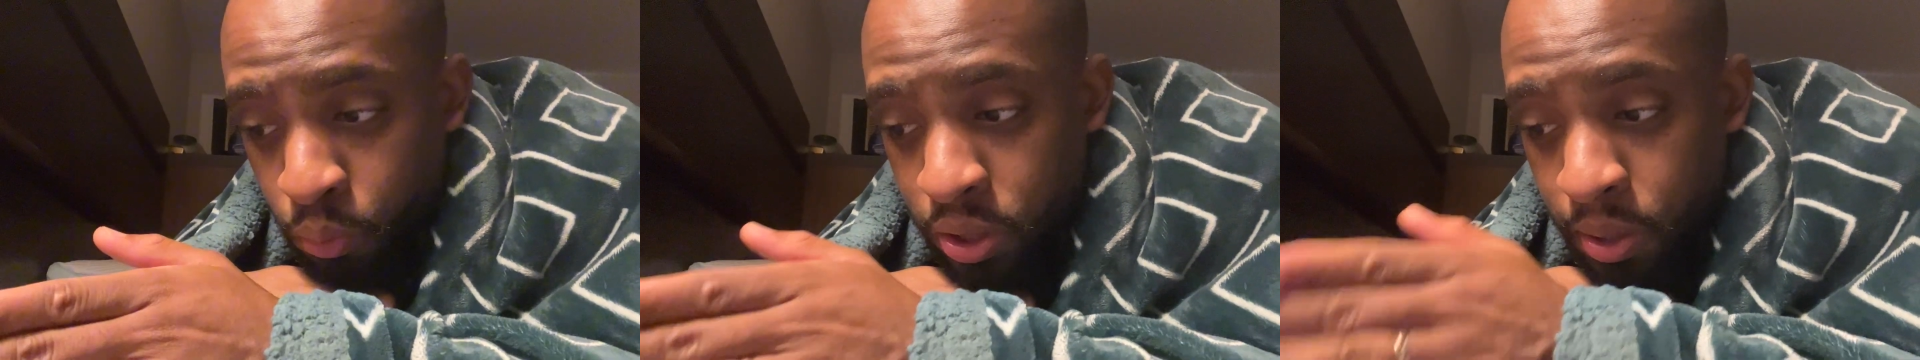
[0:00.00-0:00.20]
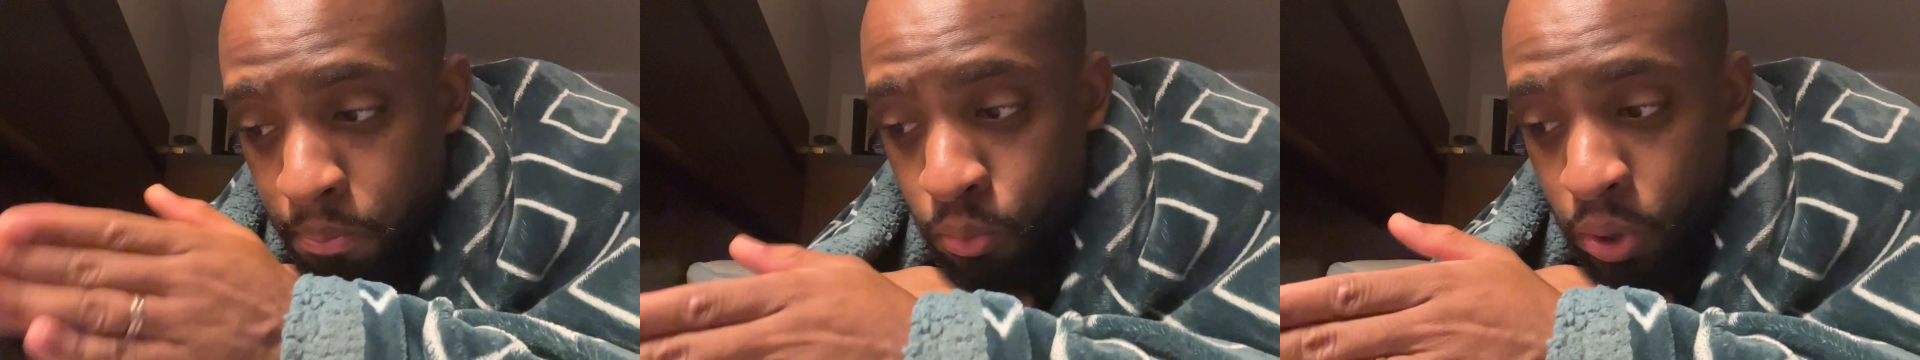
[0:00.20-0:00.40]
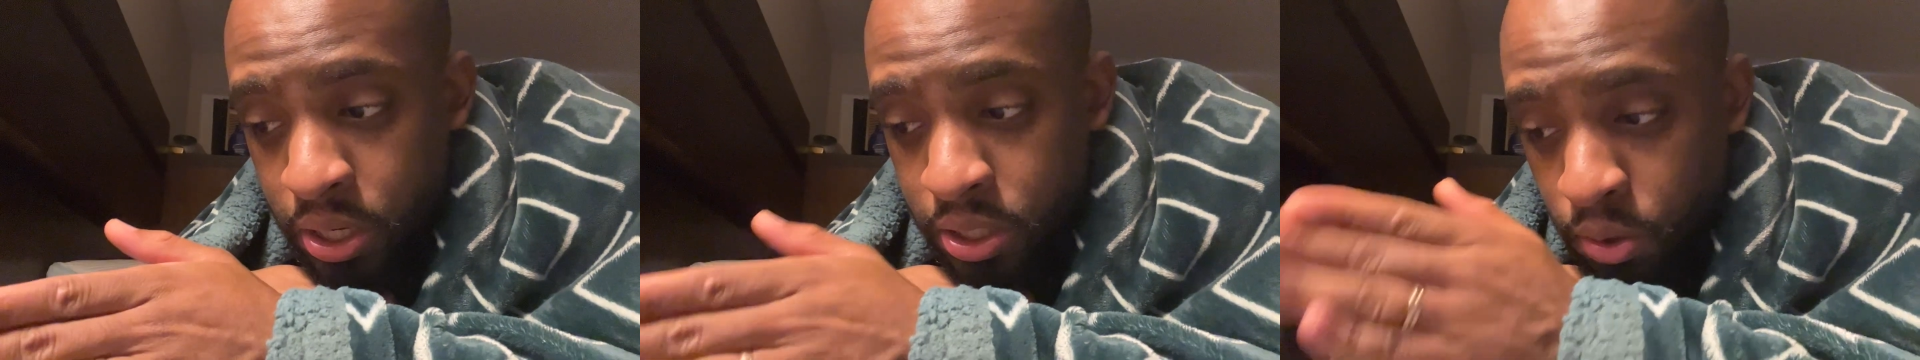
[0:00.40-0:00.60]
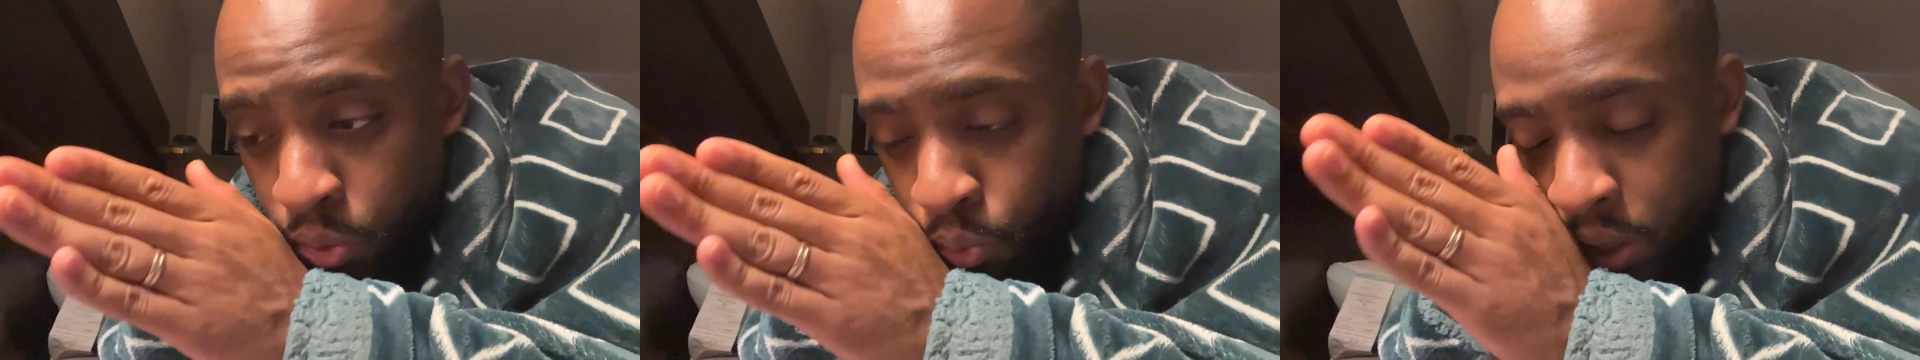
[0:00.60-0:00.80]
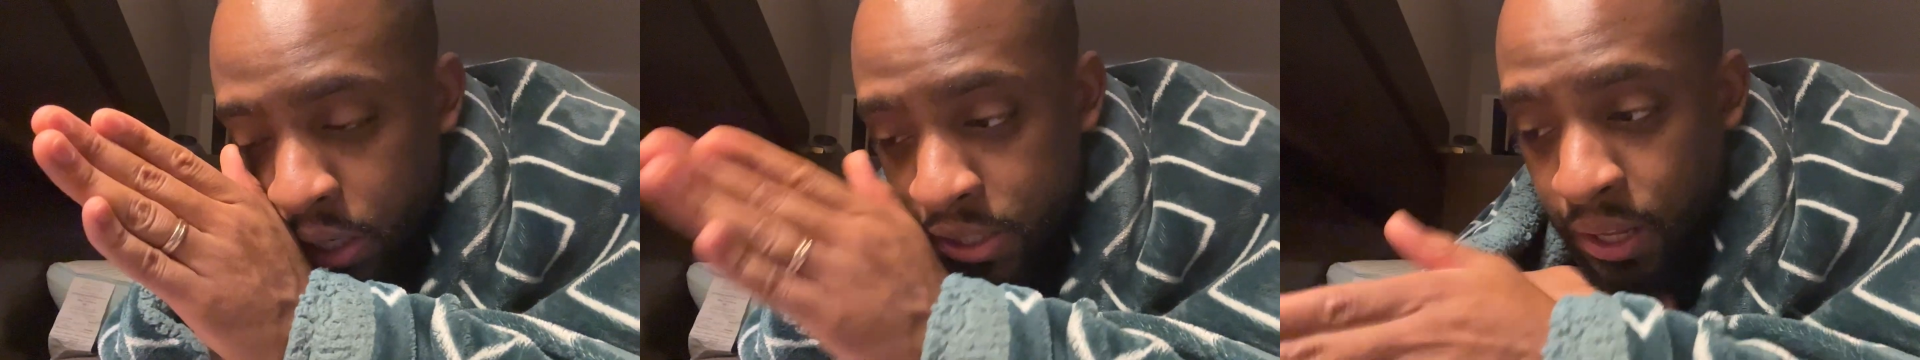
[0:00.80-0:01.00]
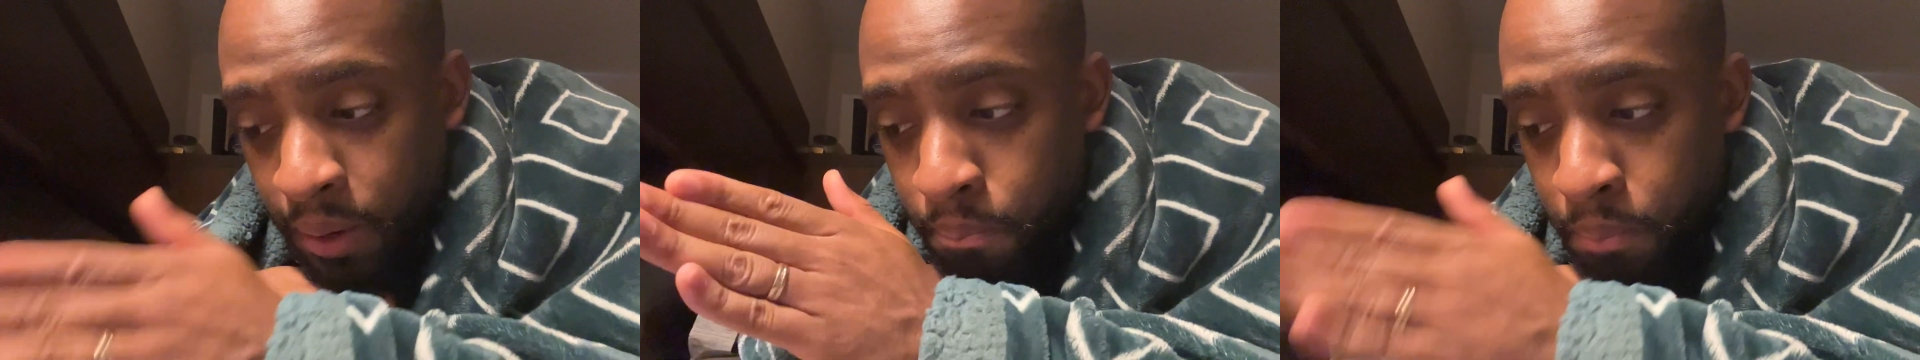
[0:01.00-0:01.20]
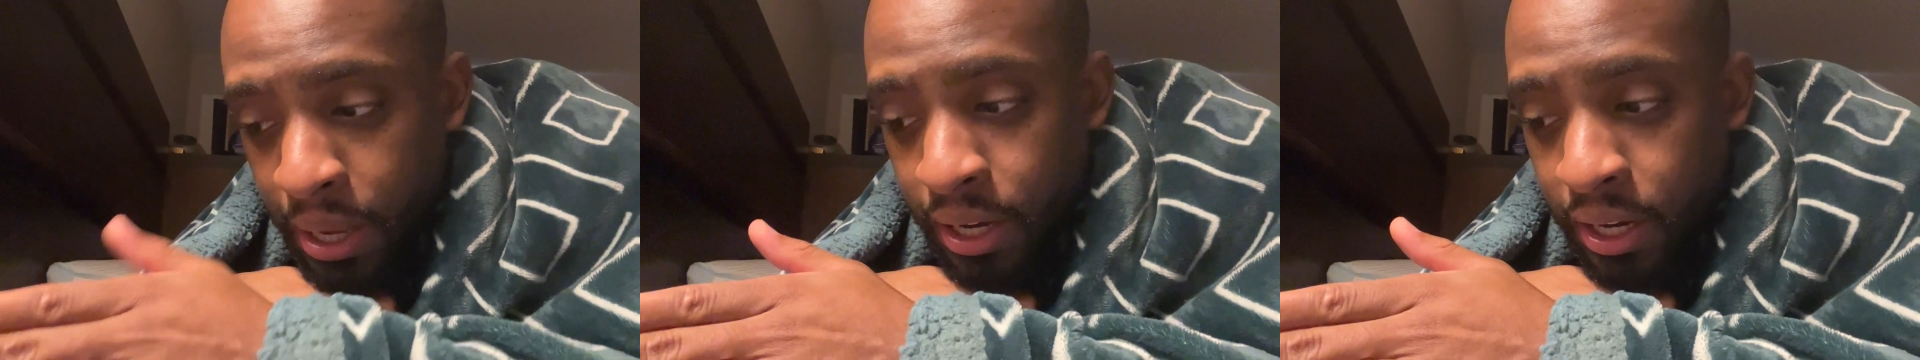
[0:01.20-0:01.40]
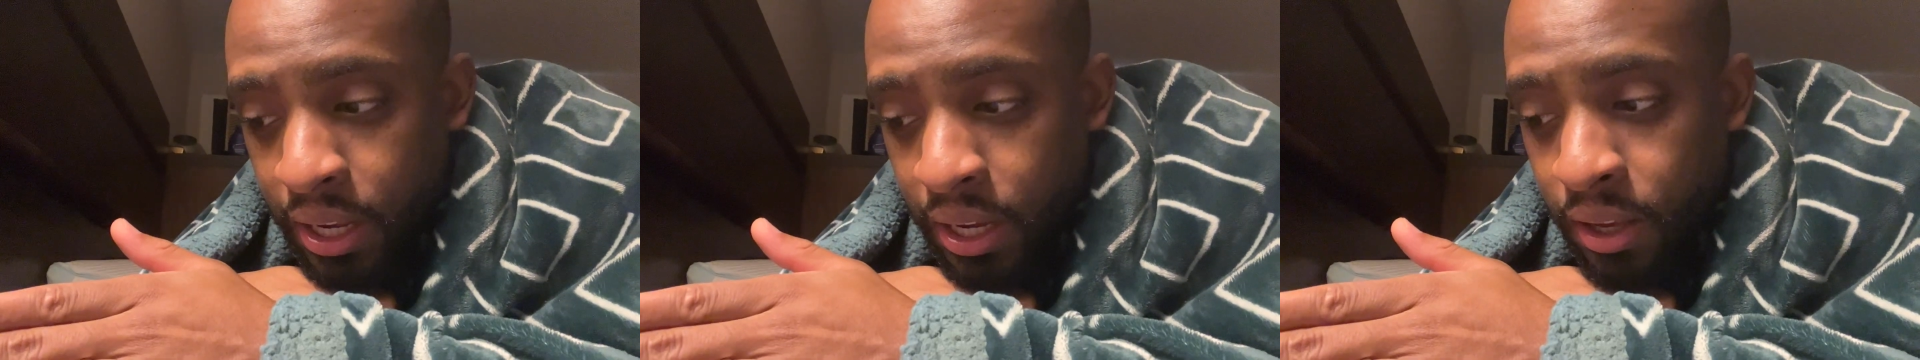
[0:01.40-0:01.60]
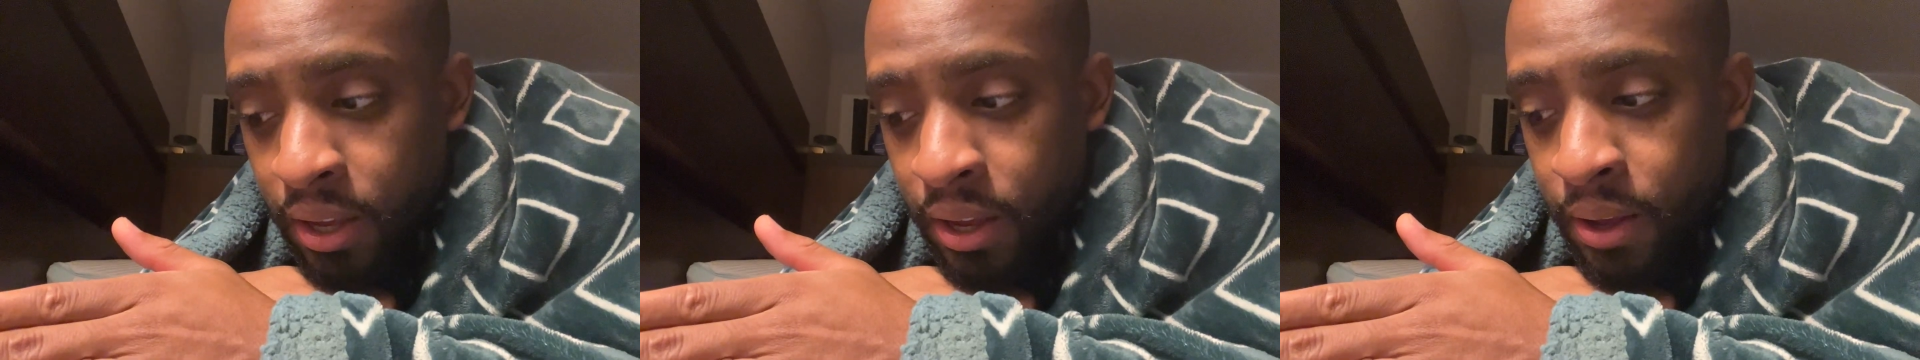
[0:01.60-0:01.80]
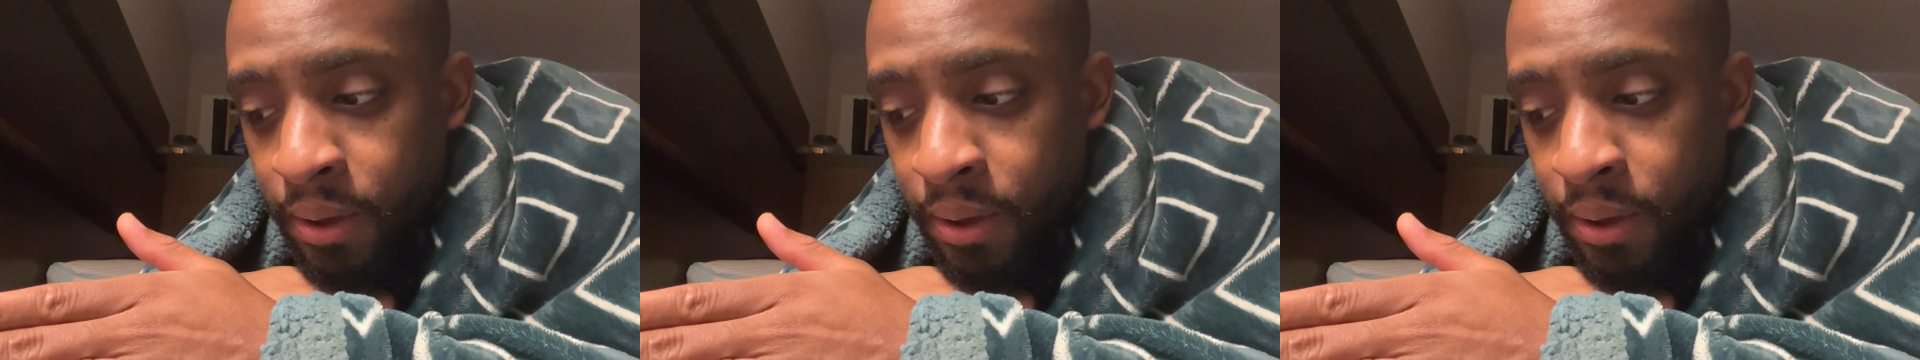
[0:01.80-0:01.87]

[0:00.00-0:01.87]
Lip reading: when it's done pending.